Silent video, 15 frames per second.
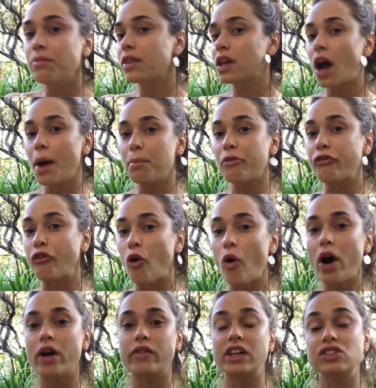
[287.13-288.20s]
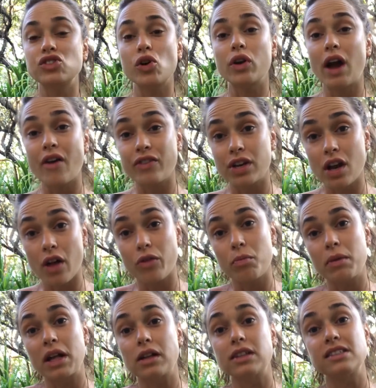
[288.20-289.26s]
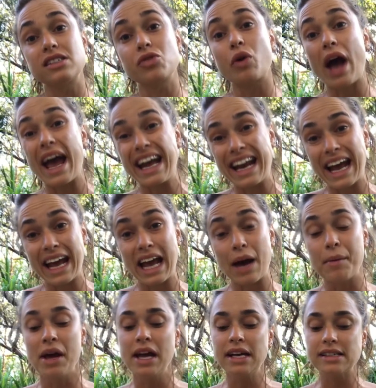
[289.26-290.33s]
the night before, and then don't have another meal until 8 a.m.